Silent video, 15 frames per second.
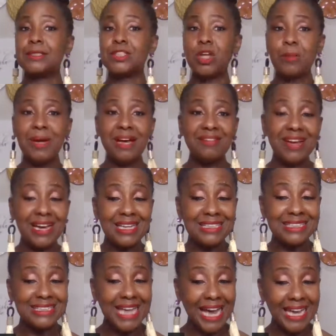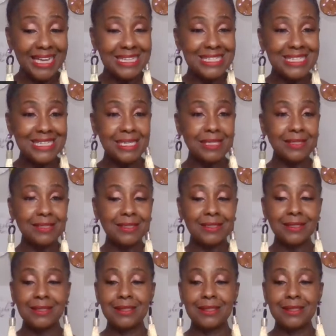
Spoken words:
Some have anxiety.